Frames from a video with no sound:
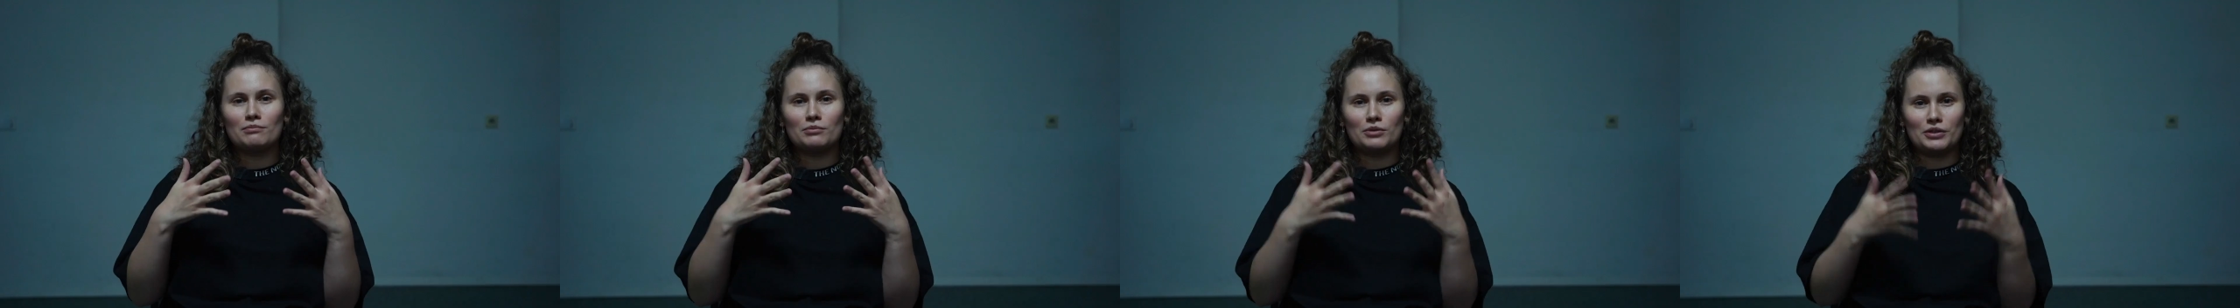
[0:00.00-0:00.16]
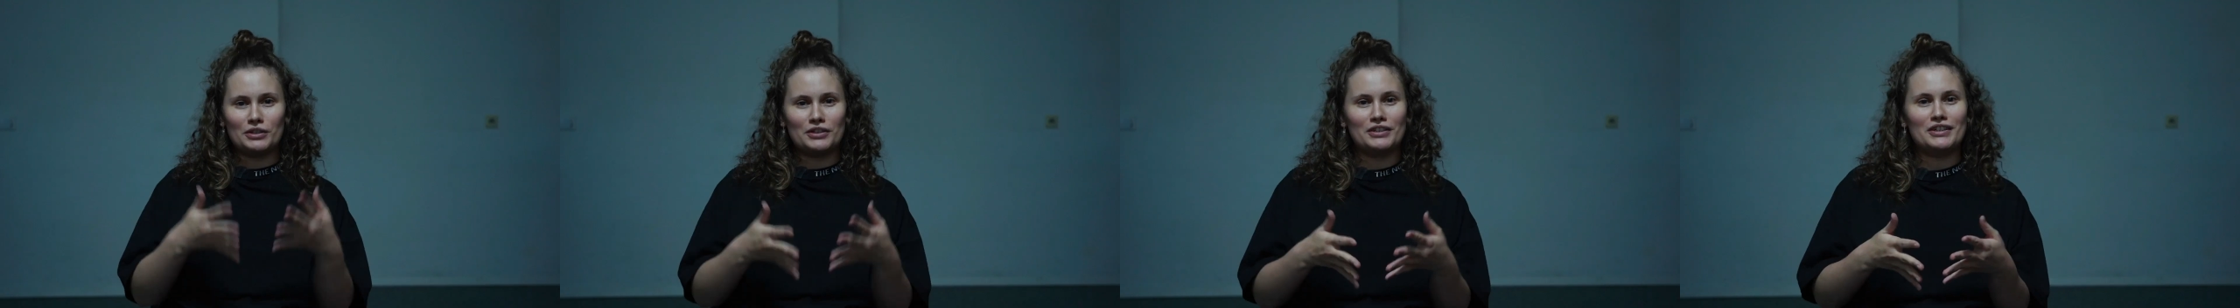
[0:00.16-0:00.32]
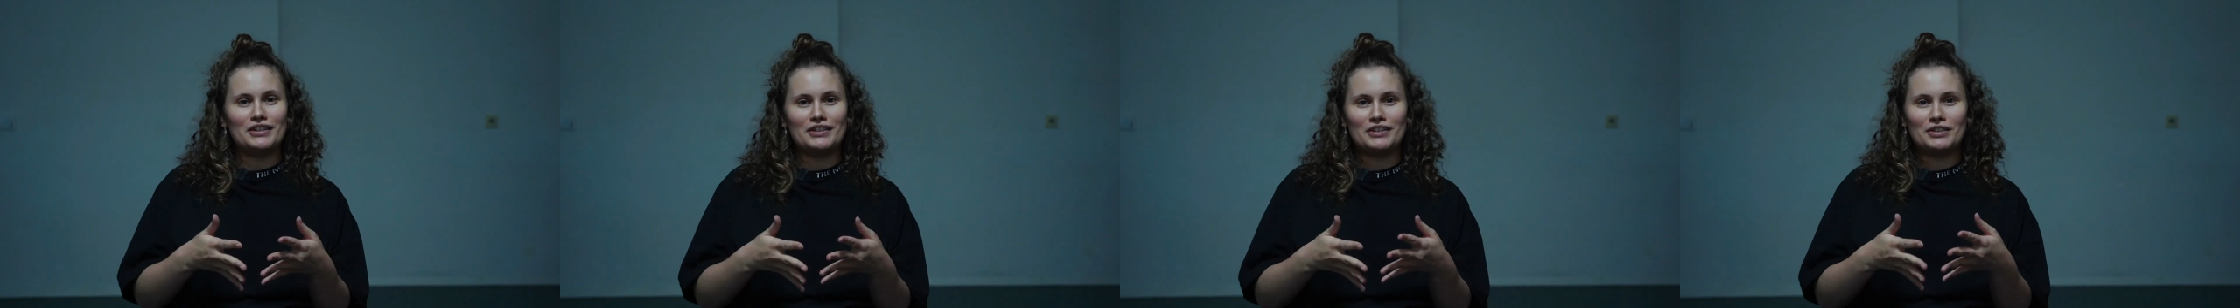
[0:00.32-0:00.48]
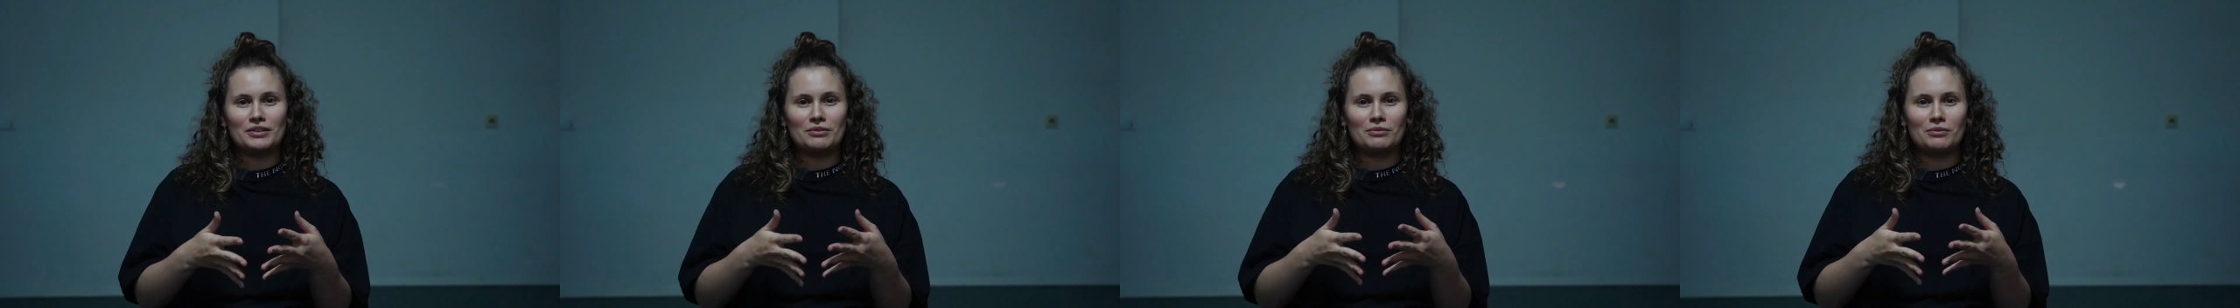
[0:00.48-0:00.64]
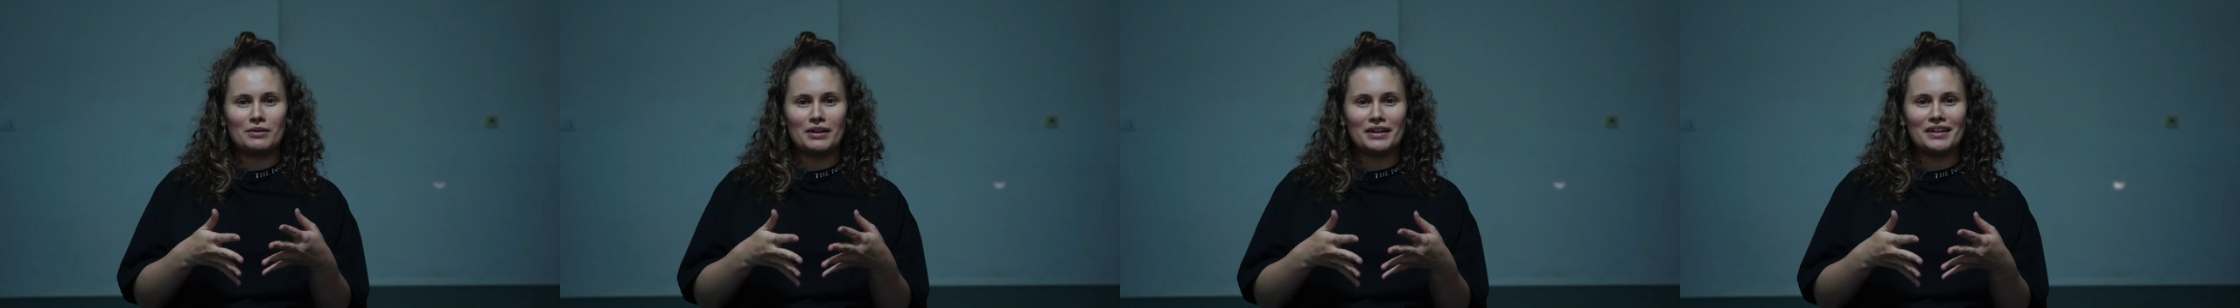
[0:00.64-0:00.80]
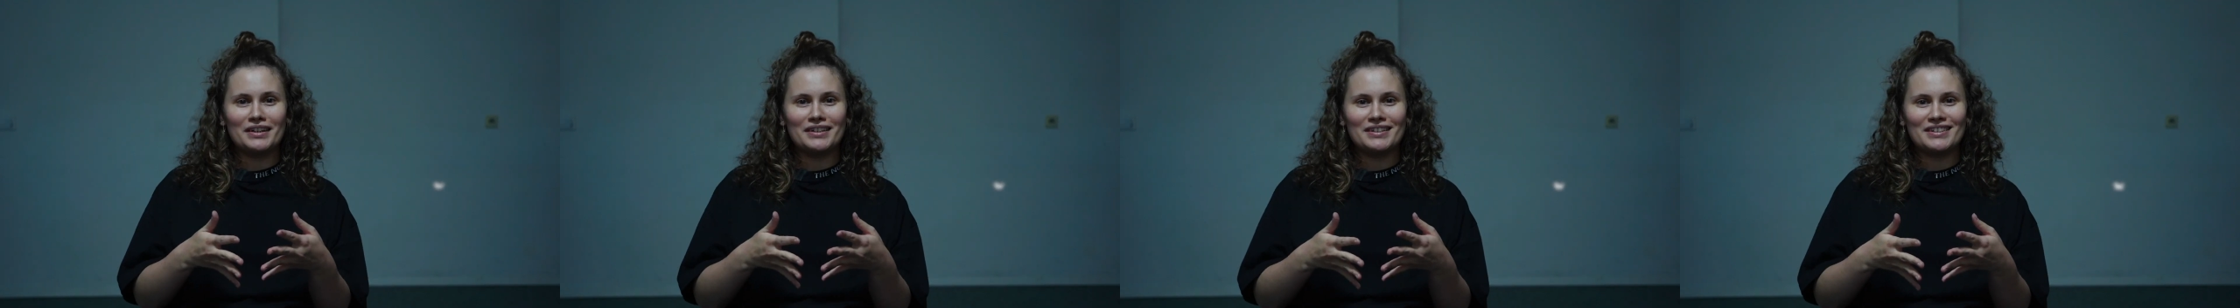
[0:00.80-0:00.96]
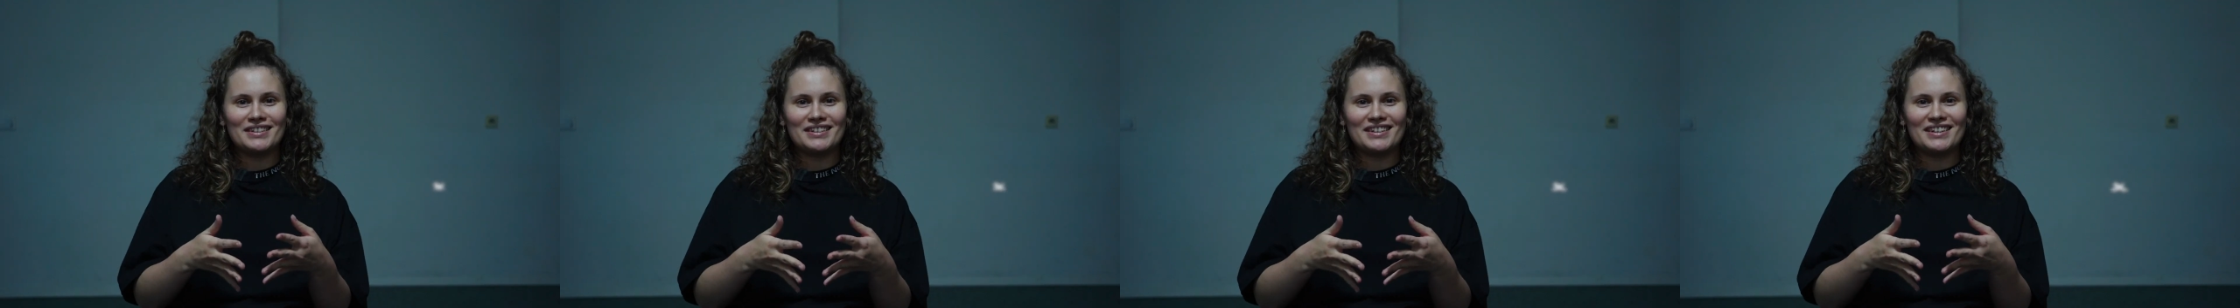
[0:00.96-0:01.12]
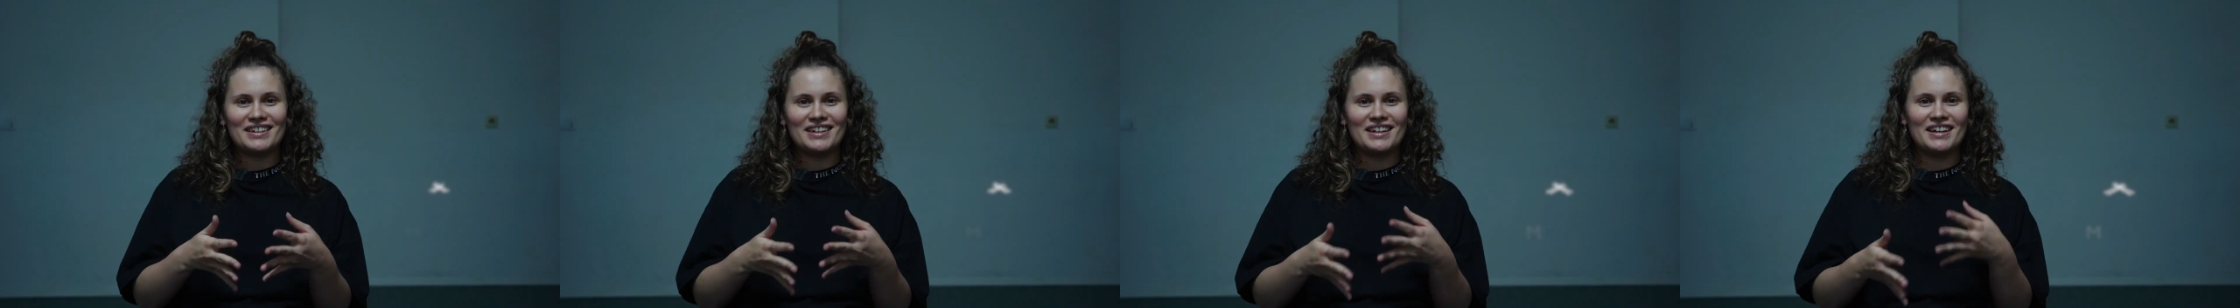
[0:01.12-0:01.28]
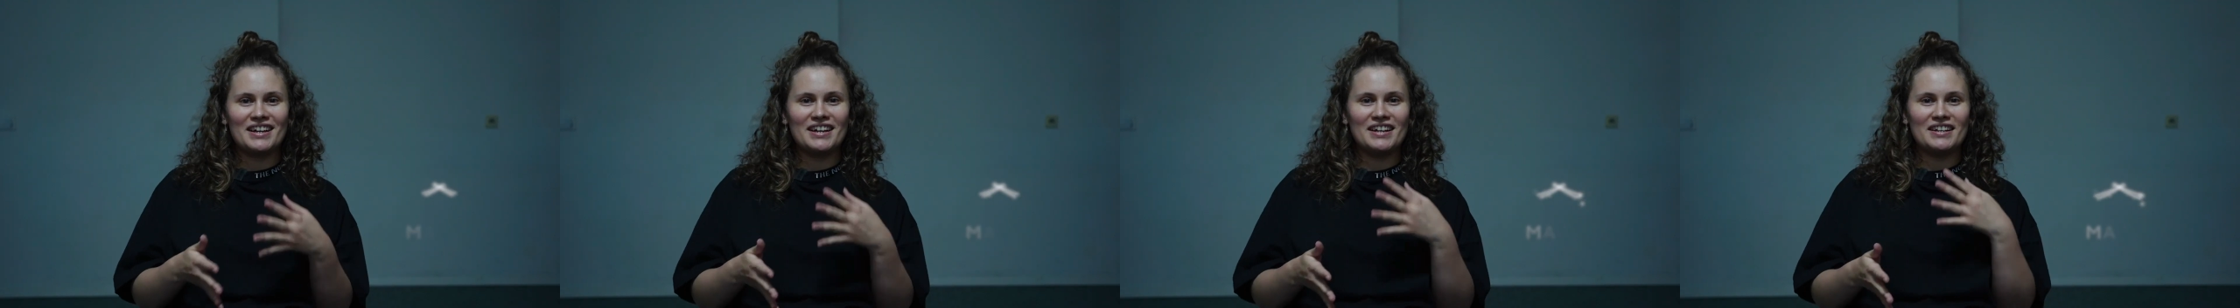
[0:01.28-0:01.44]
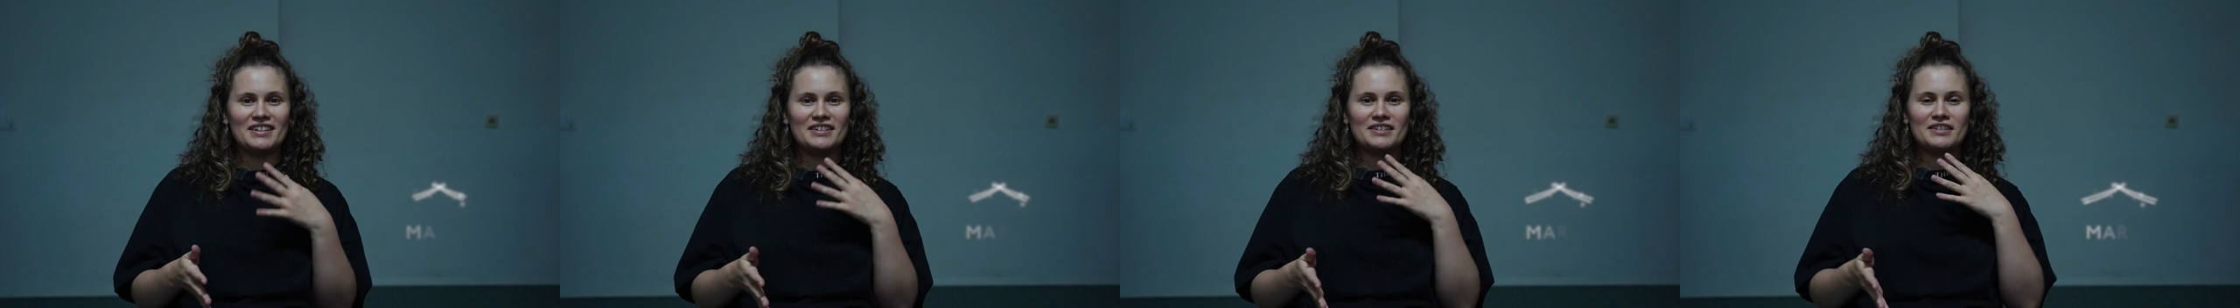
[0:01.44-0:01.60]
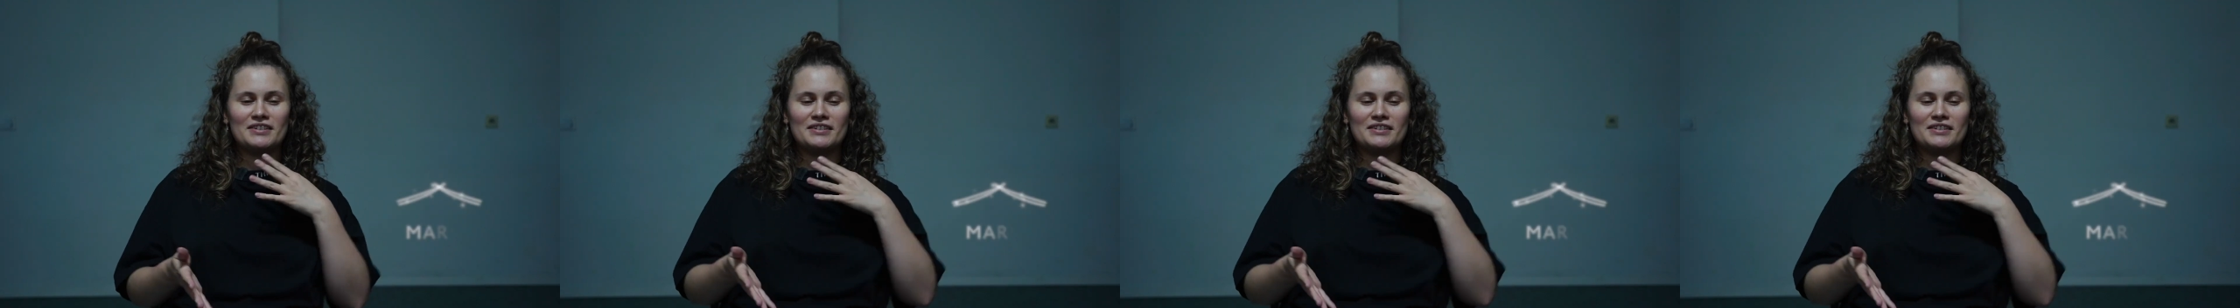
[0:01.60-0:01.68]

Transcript: British, right? And